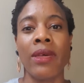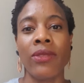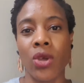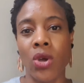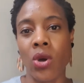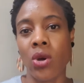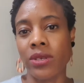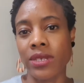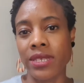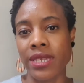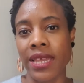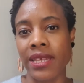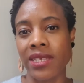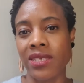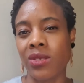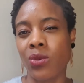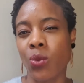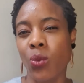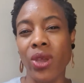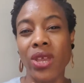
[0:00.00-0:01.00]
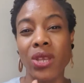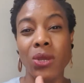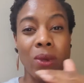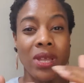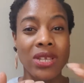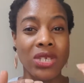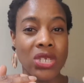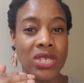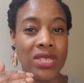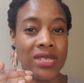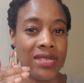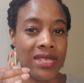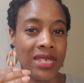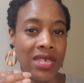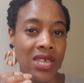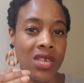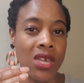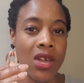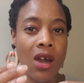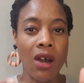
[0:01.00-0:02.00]
the context. Where do we actually
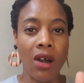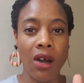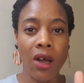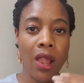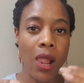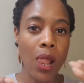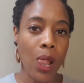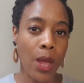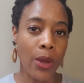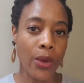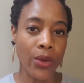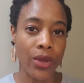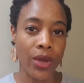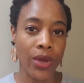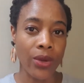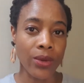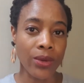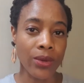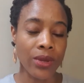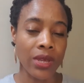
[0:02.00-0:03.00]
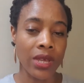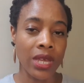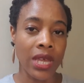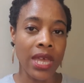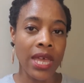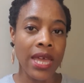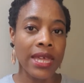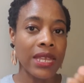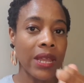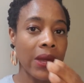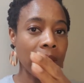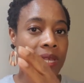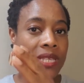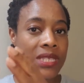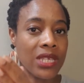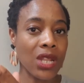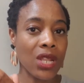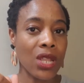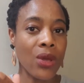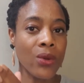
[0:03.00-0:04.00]
see our logo? Now, is a
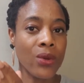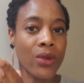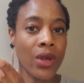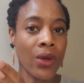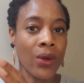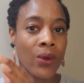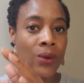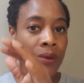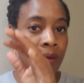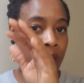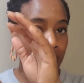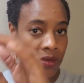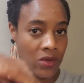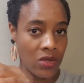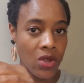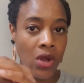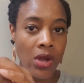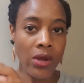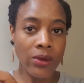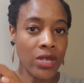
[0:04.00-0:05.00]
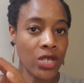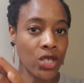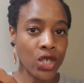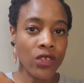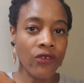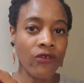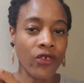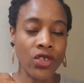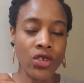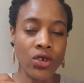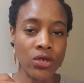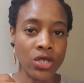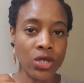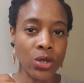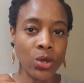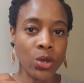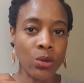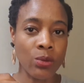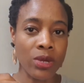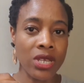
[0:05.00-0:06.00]
logo not only just for your
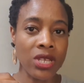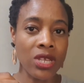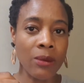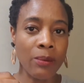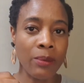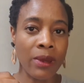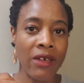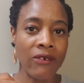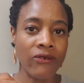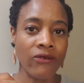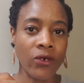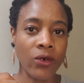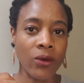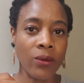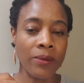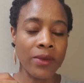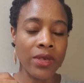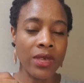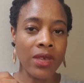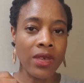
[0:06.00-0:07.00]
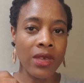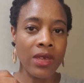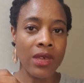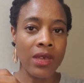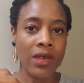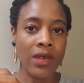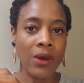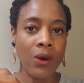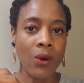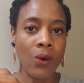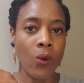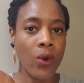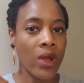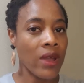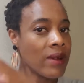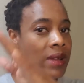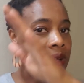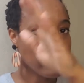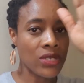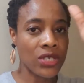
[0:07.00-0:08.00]
social media platform? Where
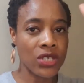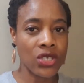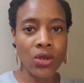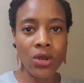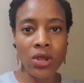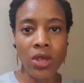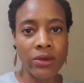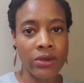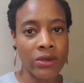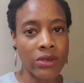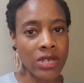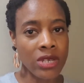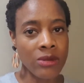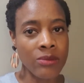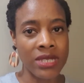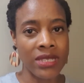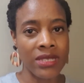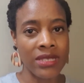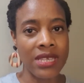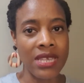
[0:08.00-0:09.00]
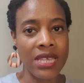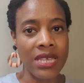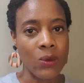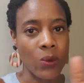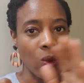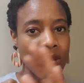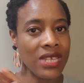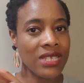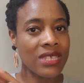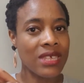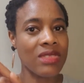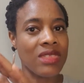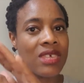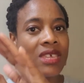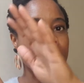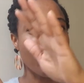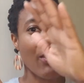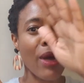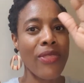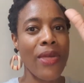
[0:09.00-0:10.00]
else is your logo going to be seen? We need to think
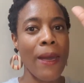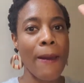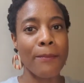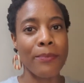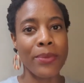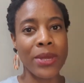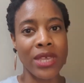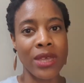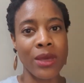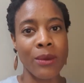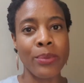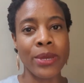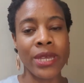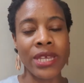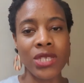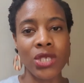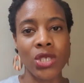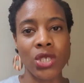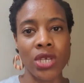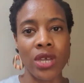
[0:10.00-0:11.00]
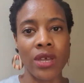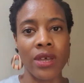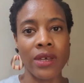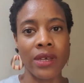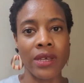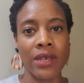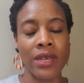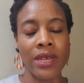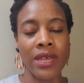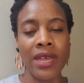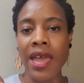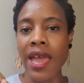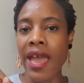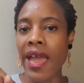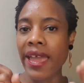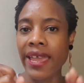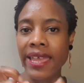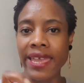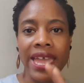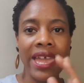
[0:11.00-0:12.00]
about that bigger picture.
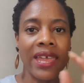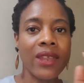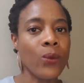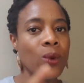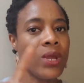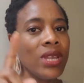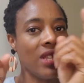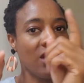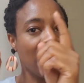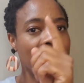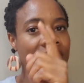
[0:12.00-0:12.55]
Again, we need to